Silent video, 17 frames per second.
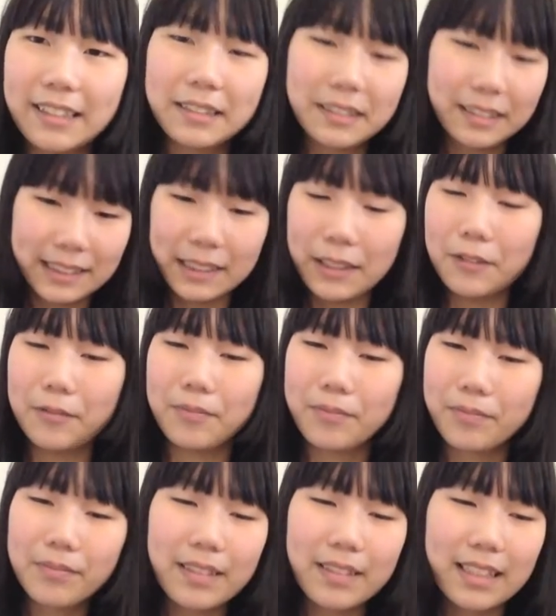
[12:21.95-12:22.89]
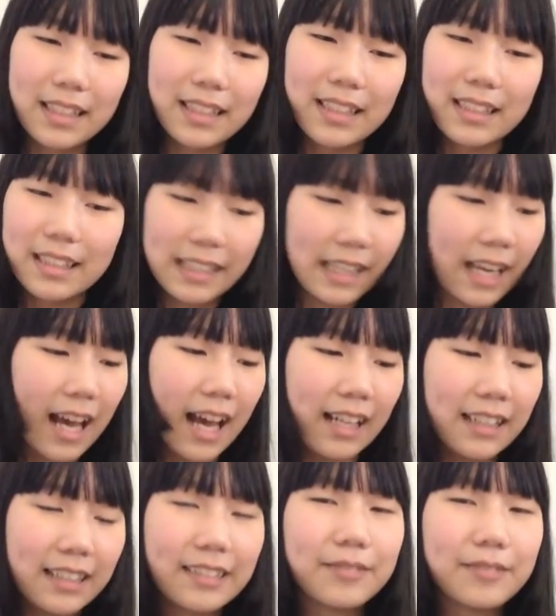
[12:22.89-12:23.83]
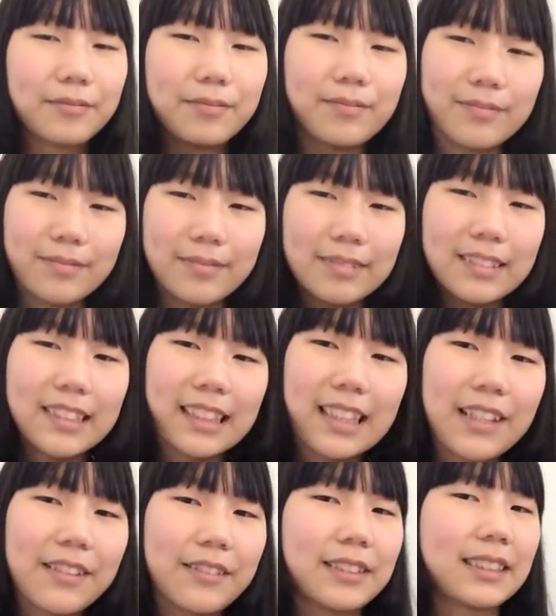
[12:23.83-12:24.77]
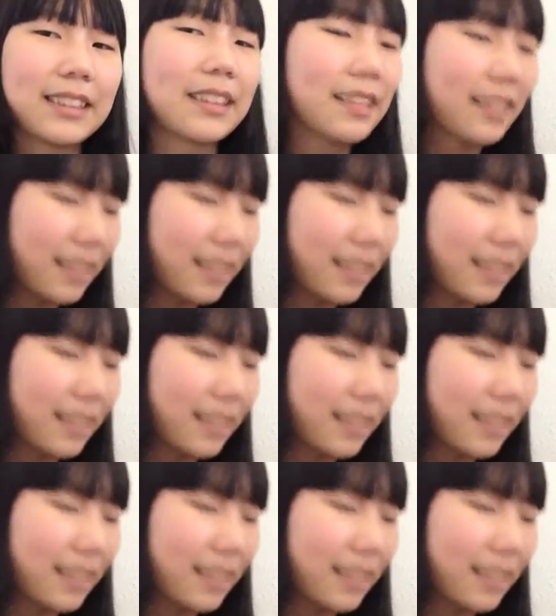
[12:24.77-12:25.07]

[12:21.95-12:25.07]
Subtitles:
So yeah, let's see.